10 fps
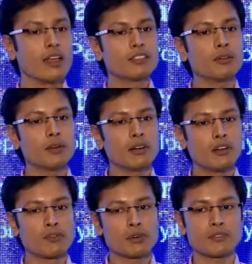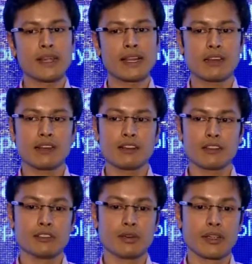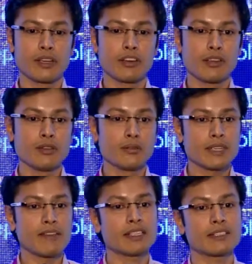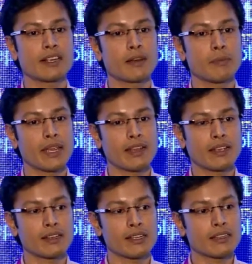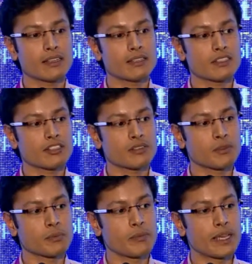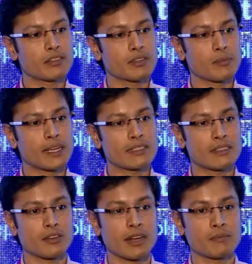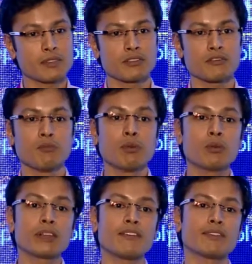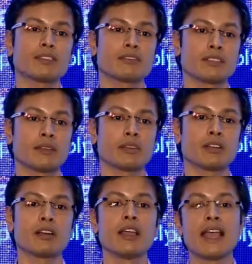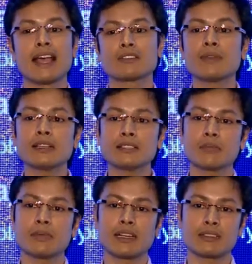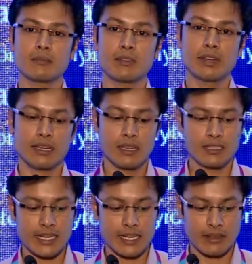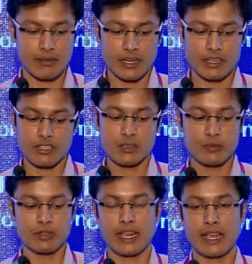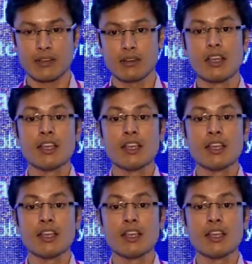So, of course, when you are going to use FSH therapy in the clinic, the decision would be based on the presence or absence of both FSH receptor as well as the beta subunit genetic variations put together.